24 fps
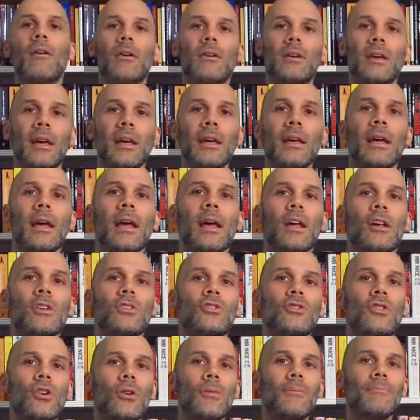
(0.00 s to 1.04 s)
Okay,
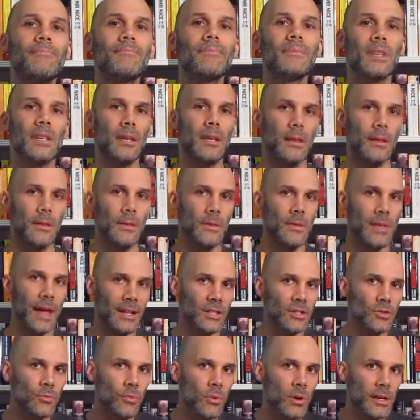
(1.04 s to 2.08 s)
so
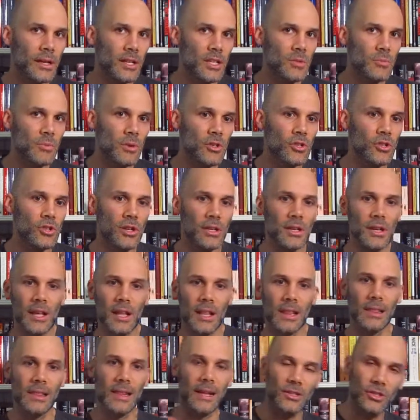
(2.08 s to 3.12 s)
that's one expression.
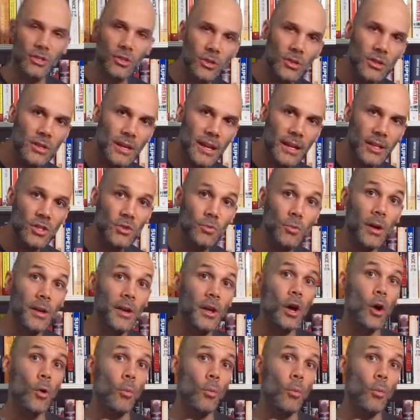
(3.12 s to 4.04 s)
Let's go to the next one.